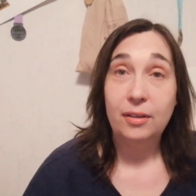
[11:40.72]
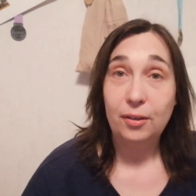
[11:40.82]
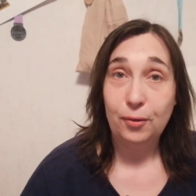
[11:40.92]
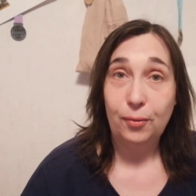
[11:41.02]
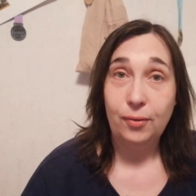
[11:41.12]

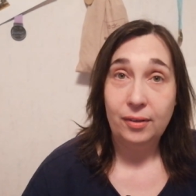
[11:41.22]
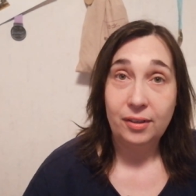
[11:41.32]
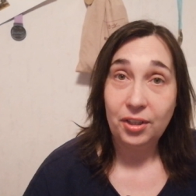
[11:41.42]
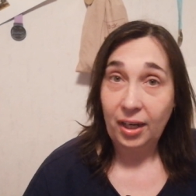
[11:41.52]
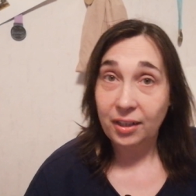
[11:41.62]
you know,
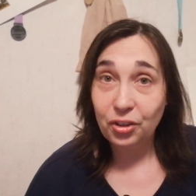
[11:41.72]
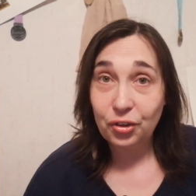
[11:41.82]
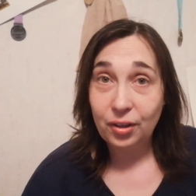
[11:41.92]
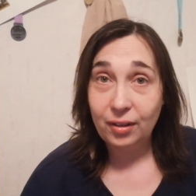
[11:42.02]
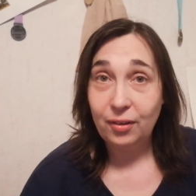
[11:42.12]

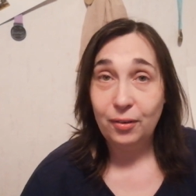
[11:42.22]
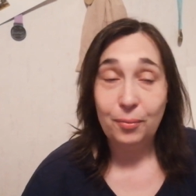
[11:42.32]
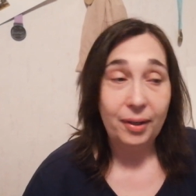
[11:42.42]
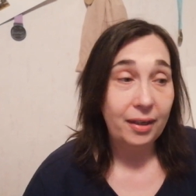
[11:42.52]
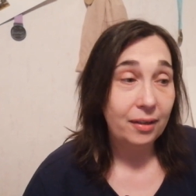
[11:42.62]
change along the
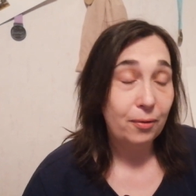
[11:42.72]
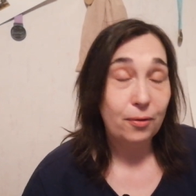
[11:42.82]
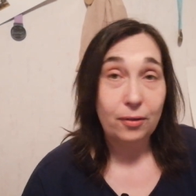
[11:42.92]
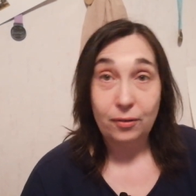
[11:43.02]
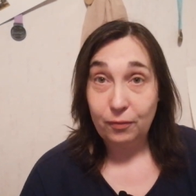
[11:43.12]
way
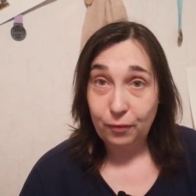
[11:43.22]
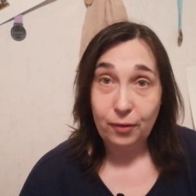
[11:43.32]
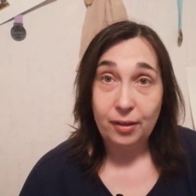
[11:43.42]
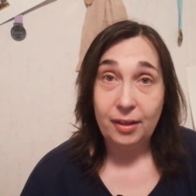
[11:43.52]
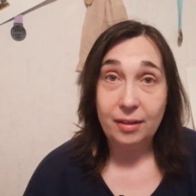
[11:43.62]
or
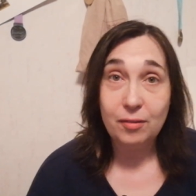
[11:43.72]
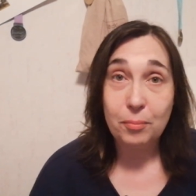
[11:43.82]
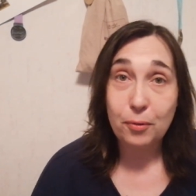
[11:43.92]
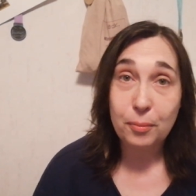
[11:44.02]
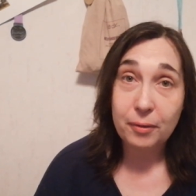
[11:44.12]
for the next
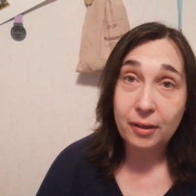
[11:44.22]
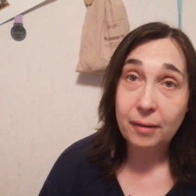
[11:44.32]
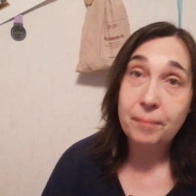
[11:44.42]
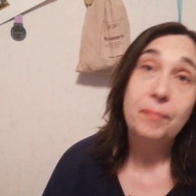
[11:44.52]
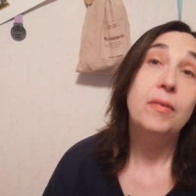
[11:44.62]
Mirabilia.
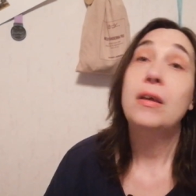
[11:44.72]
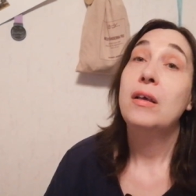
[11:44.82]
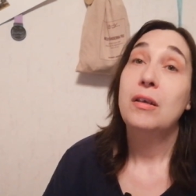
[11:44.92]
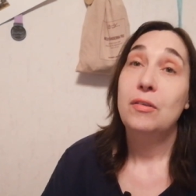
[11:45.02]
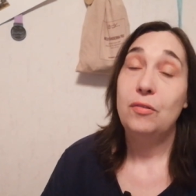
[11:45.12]

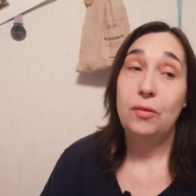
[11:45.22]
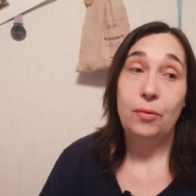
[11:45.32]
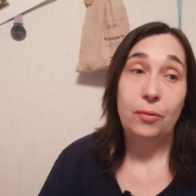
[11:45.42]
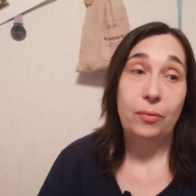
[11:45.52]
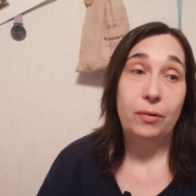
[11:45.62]

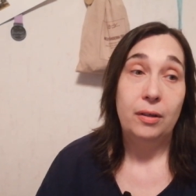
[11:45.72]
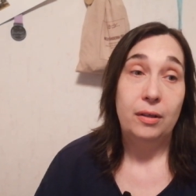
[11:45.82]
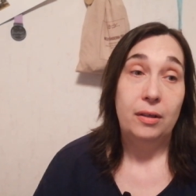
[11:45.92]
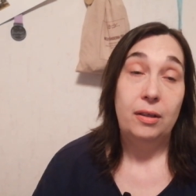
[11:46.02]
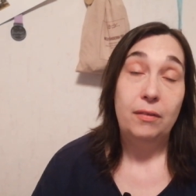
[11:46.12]
So
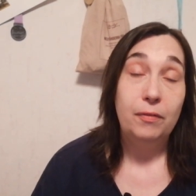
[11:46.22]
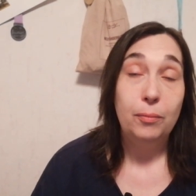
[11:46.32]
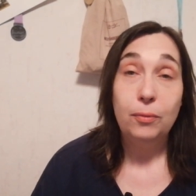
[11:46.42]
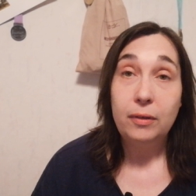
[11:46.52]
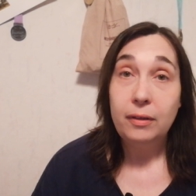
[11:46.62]
if
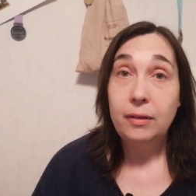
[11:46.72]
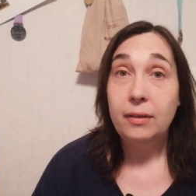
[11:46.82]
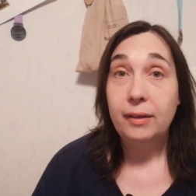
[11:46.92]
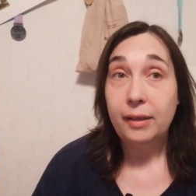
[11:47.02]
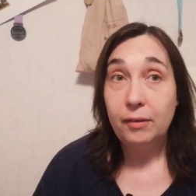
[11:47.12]
it will
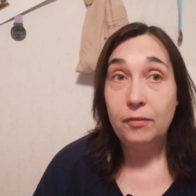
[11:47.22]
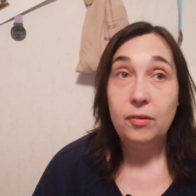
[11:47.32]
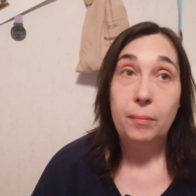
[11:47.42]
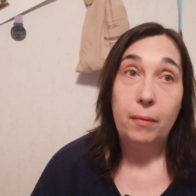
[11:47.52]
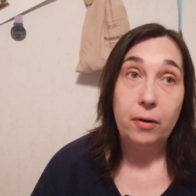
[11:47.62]
leave
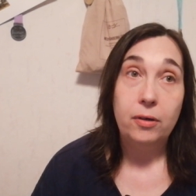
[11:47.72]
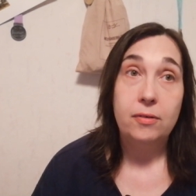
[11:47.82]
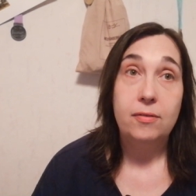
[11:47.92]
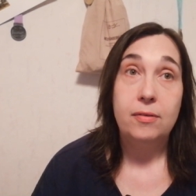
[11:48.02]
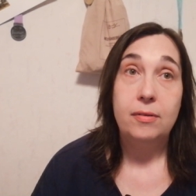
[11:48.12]
some
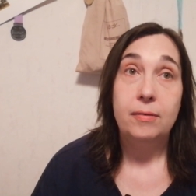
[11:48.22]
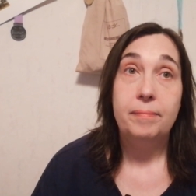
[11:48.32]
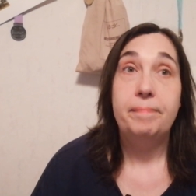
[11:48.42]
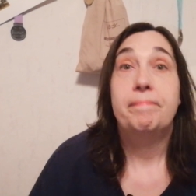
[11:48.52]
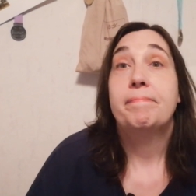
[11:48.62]
marks,
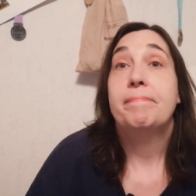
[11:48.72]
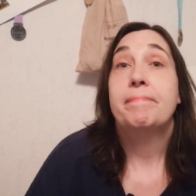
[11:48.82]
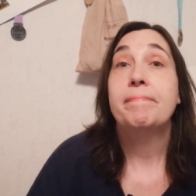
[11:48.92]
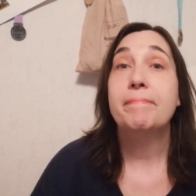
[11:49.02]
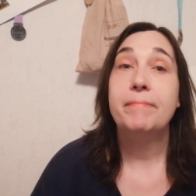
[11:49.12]

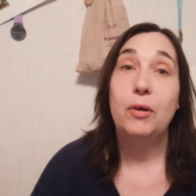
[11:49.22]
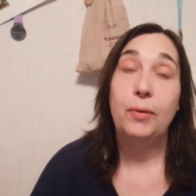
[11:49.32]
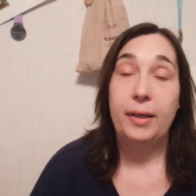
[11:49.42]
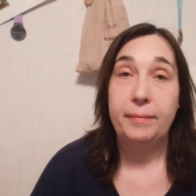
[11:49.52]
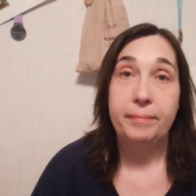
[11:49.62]

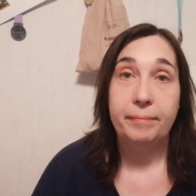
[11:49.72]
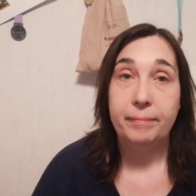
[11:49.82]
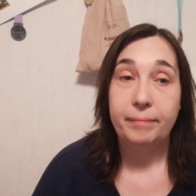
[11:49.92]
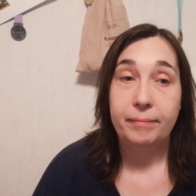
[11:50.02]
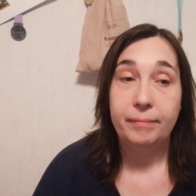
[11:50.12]
okay,
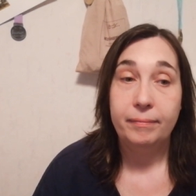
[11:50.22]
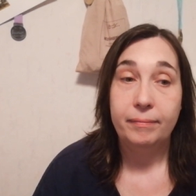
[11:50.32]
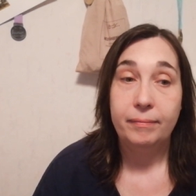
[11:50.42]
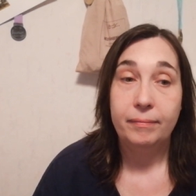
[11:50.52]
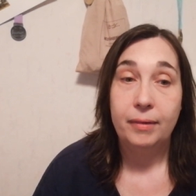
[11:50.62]

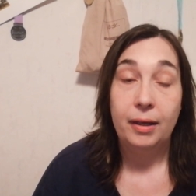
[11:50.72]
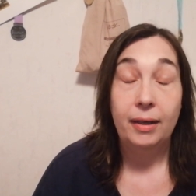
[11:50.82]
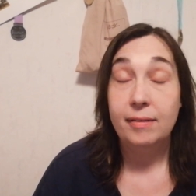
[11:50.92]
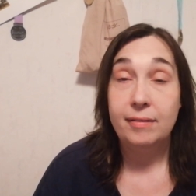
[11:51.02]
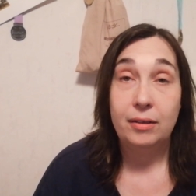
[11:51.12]
I
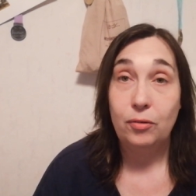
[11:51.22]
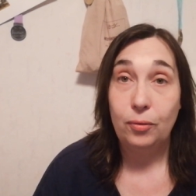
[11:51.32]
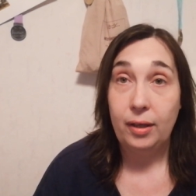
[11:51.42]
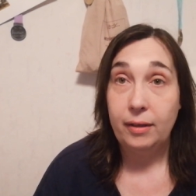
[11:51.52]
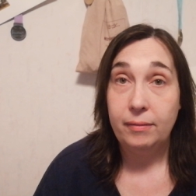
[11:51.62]
guess that's
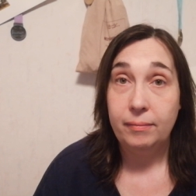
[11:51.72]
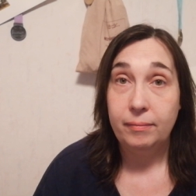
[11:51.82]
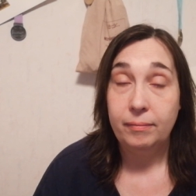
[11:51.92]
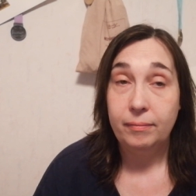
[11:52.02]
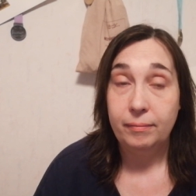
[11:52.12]
okay.
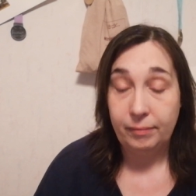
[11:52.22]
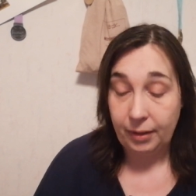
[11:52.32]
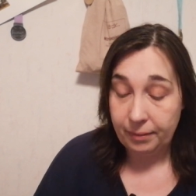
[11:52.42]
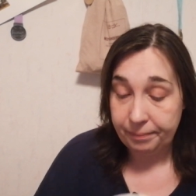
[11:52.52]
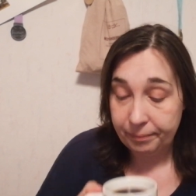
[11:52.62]
Yeah.